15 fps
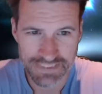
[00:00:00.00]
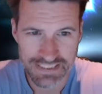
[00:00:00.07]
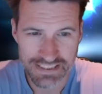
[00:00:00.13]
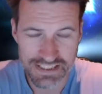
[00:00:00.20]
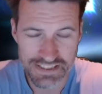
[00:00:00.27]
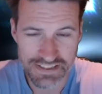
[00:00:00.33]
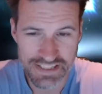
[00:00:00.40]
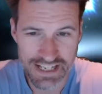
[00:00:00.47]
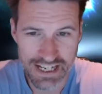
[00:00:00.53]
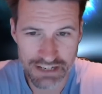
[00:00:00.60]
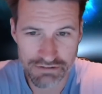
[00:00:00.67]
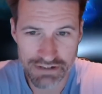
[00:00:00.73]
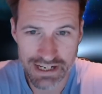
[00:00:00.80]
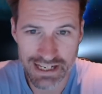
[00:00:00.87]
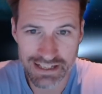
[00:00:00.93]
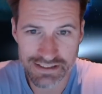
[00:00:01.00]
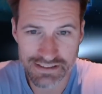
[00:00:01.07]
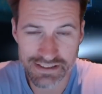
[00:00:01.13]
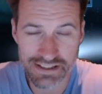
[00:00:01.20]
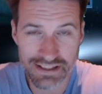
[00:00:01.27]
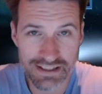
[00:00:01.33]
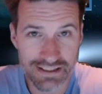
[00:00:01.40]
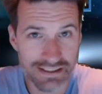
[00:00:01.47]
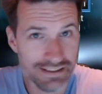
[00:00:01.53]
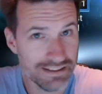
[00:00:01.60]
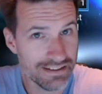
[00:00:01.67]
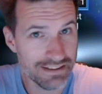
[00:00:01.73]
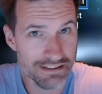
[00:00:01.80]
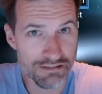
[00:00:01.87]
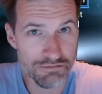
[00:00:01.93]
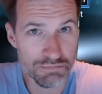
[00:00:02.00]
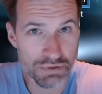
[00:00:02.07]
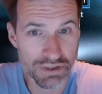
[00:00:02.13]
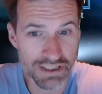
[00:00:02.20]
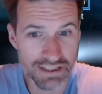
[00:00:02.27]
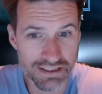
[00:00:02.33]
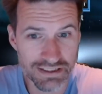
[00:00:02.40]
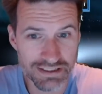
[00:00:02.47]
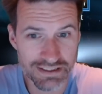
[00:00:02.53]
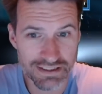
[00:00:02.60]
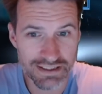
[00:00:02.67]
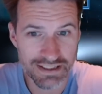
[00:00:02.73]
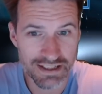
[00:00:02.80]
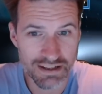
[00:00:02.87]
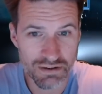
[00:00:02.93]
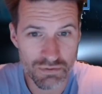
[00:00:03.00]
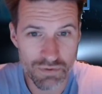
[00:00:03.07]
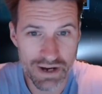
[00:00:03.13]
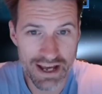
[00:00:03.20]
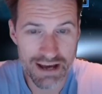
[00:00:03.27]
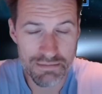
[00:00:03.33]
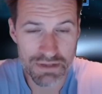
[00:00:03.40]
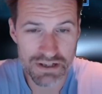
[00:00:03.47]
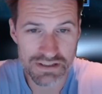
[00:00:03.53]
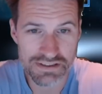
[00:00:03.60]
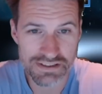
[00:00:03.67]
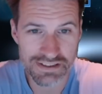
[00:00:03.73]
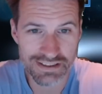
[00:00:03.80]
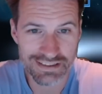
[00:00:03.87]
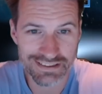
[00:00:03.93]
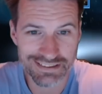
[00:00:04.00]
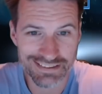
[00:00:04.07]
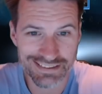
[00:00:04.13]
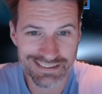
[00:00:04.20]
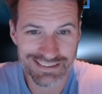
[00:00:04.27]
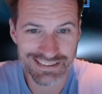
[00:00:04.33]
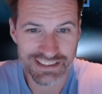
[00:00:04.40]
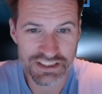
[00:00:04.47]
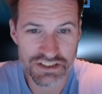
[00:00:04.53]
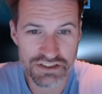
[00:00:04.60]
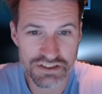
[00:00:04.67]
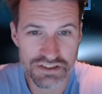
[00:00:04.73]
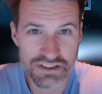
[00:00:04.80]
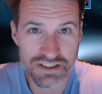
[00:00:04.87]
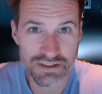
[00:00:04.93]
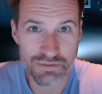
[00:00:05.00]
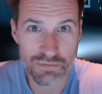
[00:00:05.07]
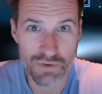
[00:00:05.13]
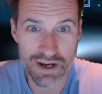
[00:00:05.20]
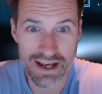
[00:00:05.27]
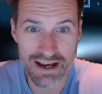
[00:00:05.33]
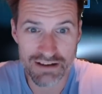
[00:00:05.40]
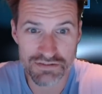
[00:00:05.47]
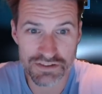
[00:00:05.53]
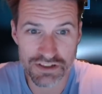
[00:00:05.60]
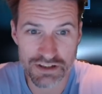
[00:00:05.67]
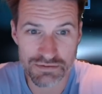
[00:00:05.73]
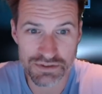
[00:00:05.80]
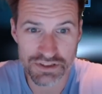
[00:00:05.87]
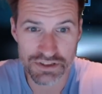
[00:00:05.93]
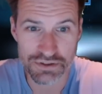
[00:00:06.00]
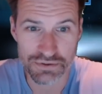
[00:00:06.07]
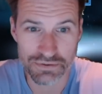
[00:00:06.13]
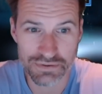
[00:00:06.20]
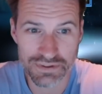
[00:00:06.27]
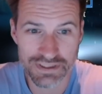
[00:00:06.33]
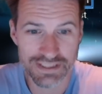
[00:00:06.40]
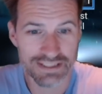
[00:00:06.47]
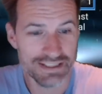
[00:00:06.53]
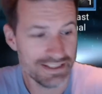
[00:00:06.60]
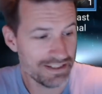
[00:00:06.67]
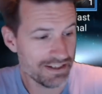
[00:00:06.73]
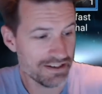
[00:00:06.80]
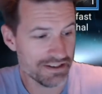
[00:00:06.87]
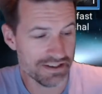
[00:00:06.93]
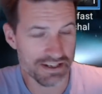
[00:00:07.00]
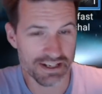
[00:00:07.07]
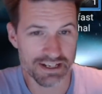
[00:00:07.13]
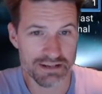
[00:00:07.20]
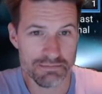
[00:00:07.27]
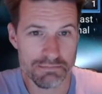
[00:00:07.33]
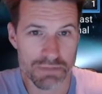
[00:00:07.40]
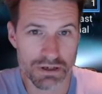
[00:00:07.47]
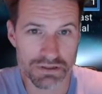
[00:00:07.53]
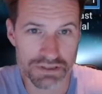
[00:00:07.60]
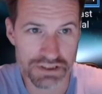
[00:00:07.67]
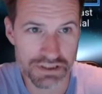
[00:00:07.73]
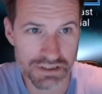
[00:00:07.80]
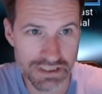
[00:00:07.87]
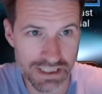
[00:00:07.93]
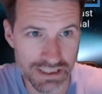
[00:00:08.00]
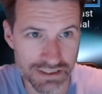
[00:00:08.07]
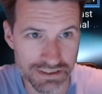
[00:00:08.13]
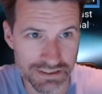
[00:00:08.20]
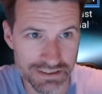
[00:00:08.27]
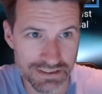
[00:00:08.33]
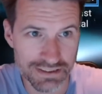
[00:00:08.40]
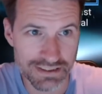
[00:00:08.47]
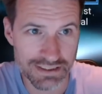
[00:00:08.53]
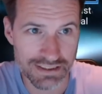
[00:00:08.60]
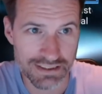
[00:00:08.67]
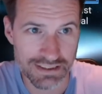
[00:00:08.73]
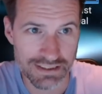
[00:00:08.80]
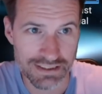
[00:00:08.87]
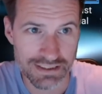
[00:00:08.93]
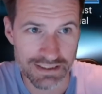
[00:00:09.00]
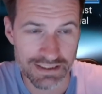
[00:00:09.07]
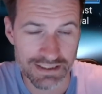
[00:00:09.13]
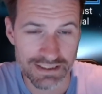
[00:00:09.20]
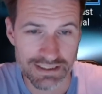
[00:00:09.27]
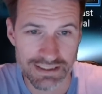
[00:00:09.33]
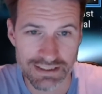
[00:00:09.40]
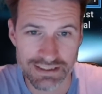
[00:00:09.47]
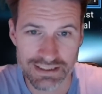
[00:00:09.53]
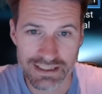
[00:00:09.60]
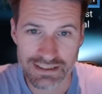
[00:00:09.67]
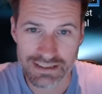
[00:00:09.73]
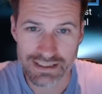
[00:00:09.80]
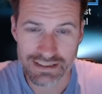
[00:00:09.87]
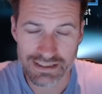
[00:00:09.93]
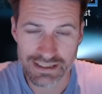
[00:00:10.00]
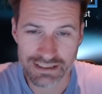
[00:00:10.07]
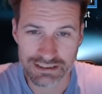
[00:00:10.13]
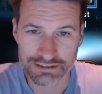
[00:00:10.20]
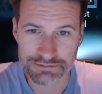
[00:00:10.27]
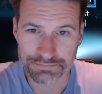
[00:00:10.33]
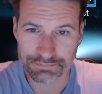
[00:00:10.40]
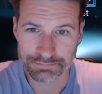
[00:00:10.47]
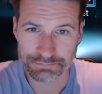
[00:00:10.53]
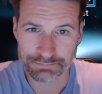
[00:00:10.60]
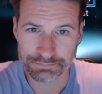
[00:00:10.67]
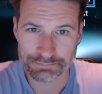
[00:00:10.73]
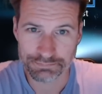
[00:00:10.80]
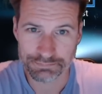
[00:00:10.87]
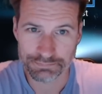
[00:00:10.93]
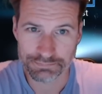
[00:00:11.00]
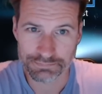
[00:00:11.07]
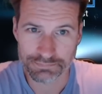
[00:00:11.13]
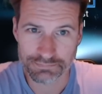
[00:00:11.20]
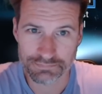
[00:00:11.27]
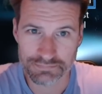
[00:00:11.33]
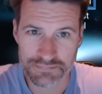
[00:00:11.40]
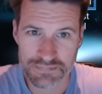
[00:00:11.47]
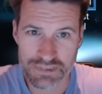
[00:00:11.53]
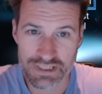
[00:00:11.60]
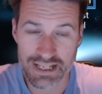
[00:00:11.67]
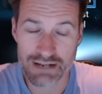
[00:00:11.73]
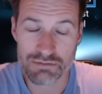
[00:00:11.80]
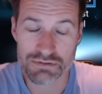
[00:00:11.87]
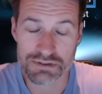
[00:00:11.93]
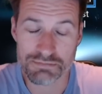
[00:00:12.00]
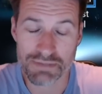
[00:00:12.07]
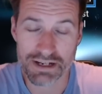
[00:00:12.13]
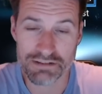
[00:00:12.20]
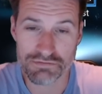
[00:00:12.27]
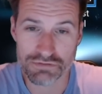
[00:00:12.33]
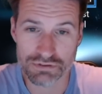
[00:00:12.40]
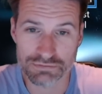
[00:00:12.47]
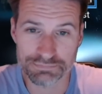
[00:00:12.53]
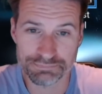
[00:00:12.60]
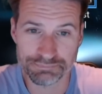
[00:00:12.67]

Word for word: The sad reality of pulling way out of Mercy, way out of times 2. Okay, bosh, done. Done, done, done. That was painful.